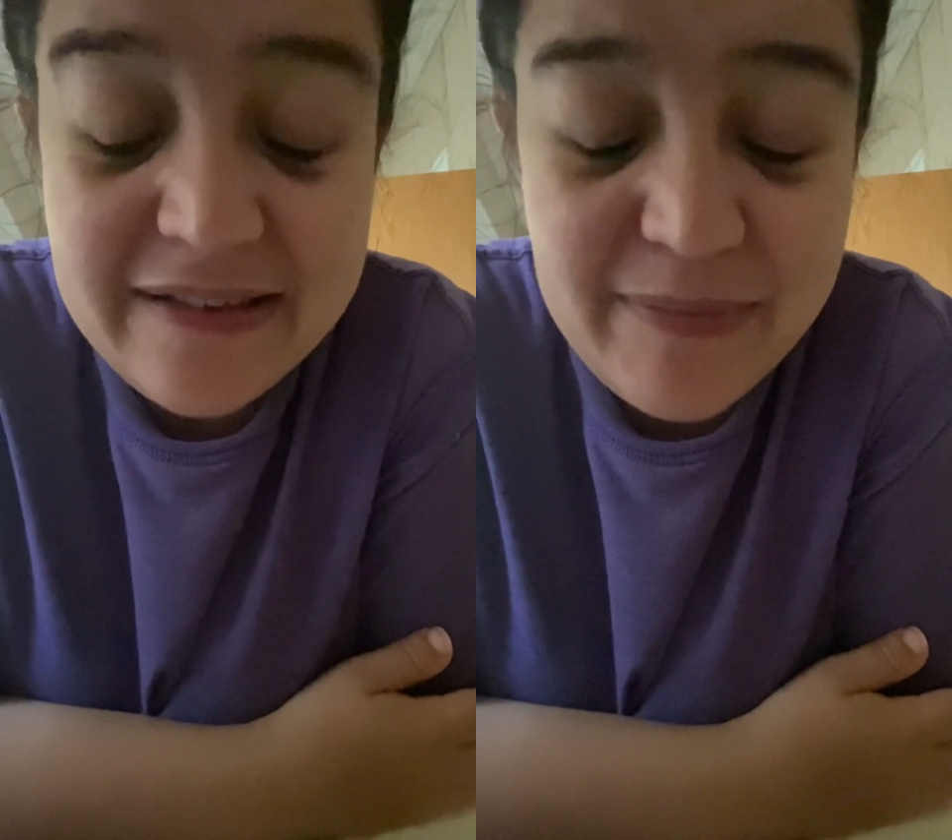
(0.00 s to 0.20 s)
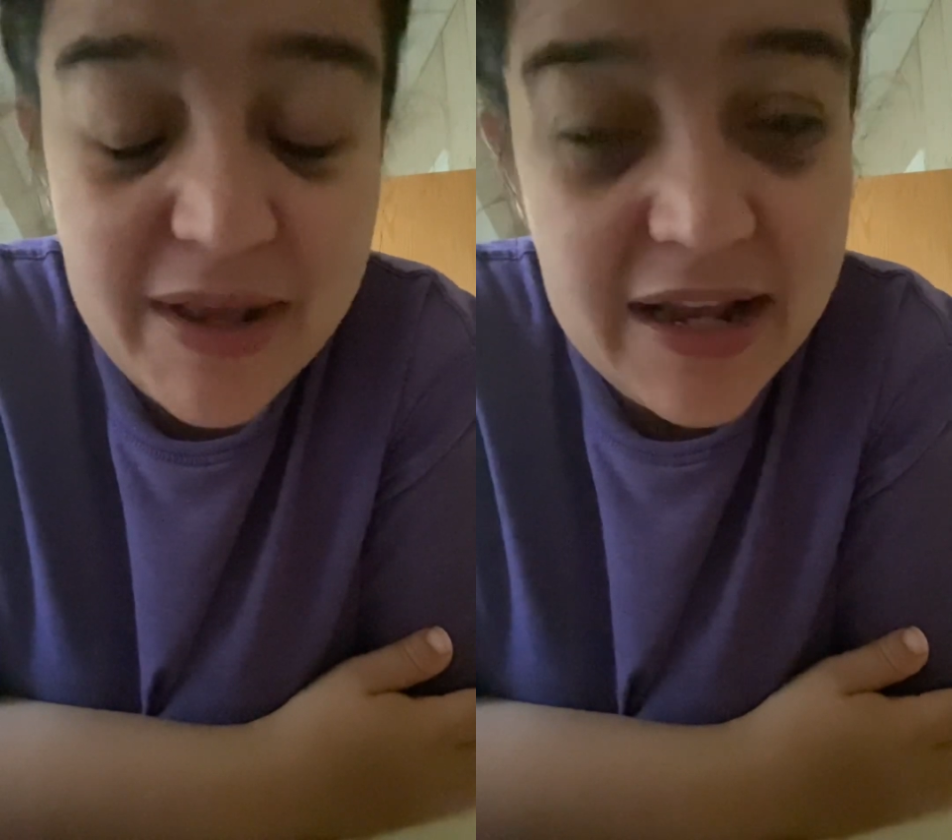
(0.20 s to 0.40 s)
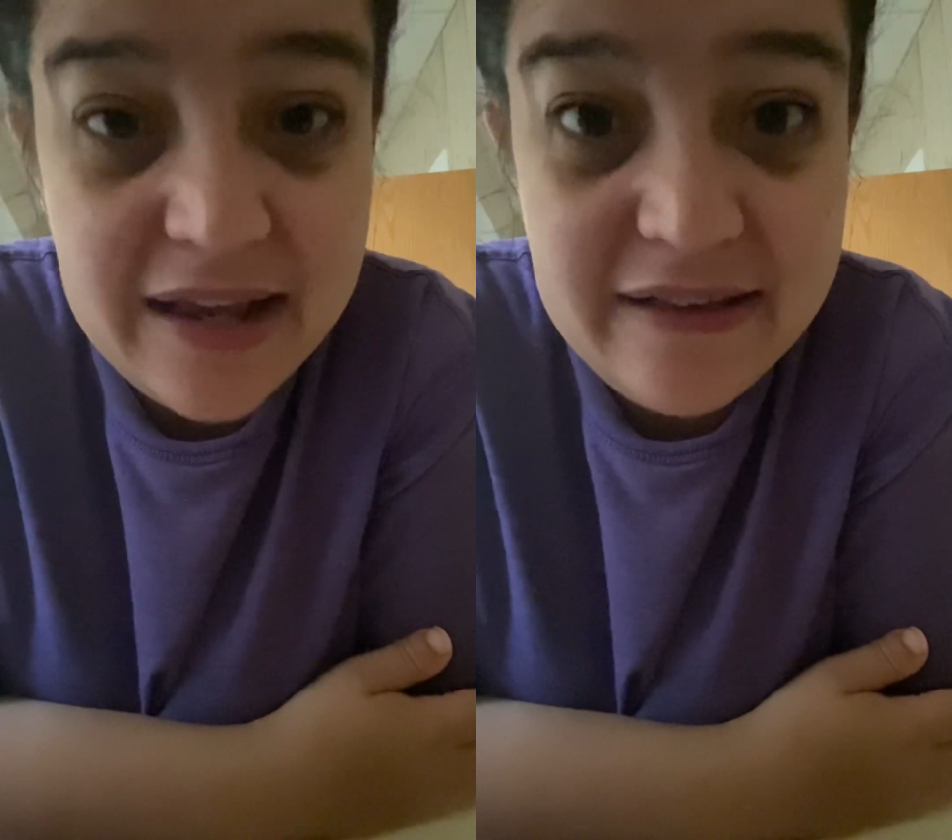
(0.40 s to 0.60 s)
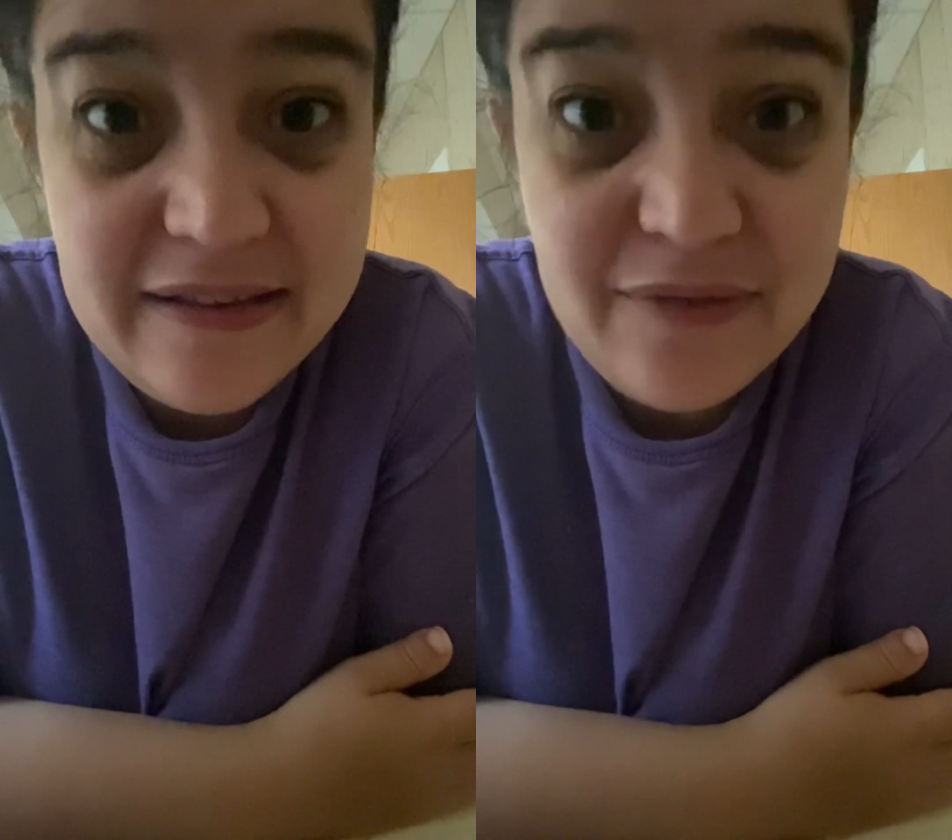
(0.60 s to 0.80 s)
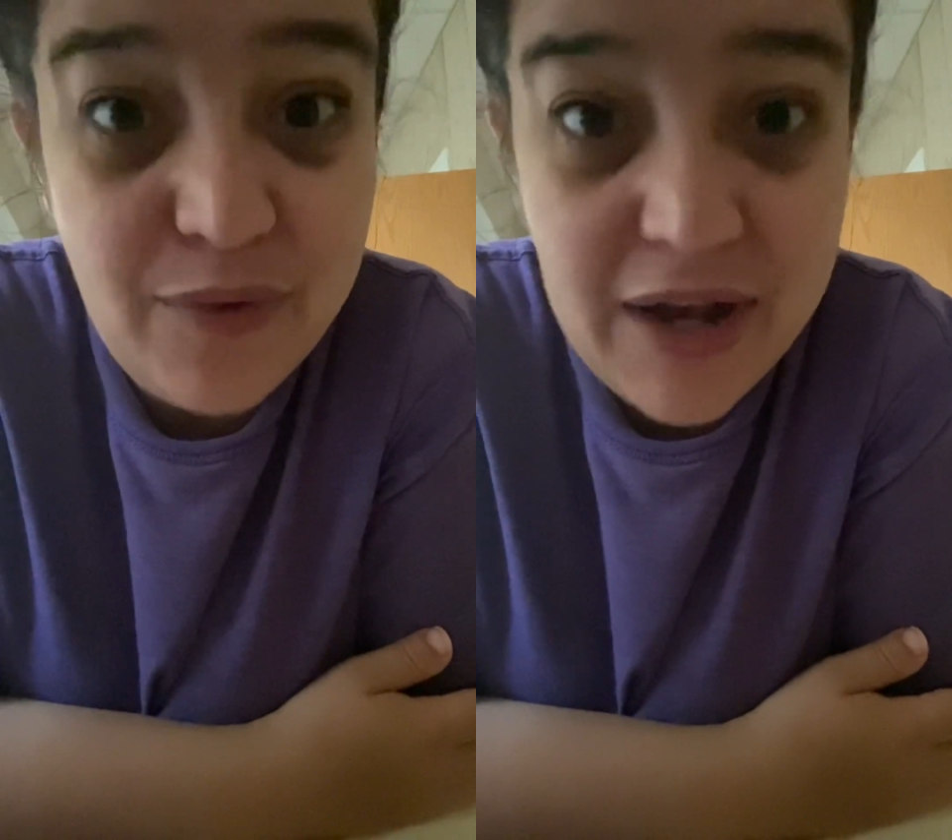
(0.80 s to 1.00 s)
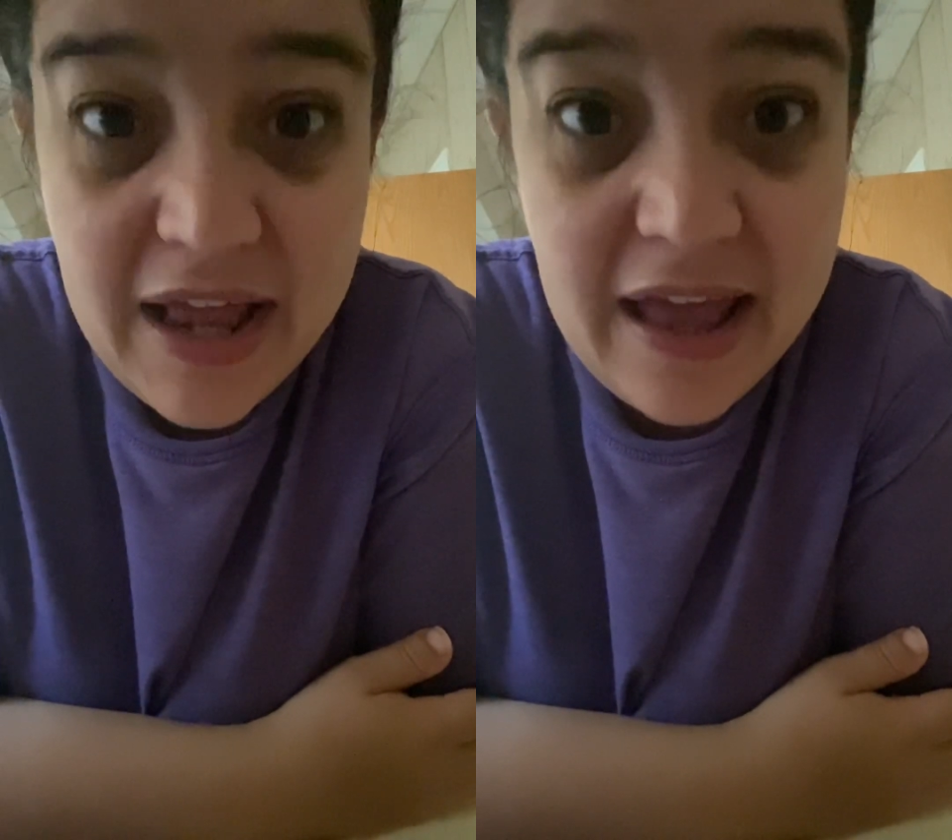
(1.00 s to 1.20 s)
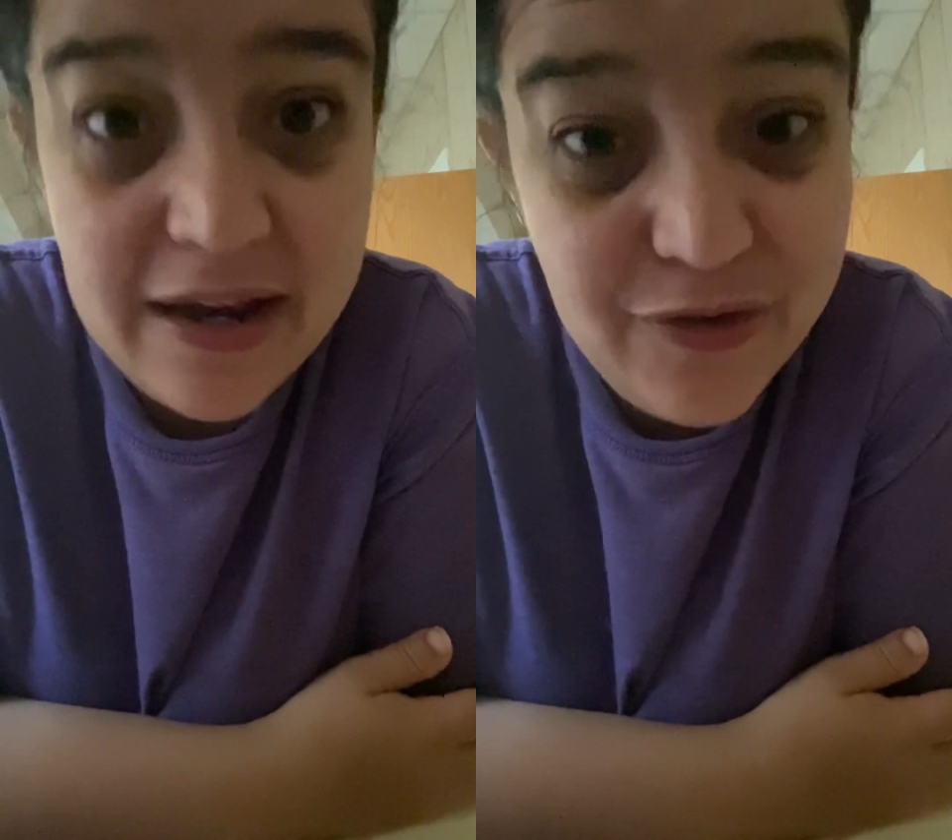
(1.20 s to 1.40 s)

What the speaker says: I made a list of what I had to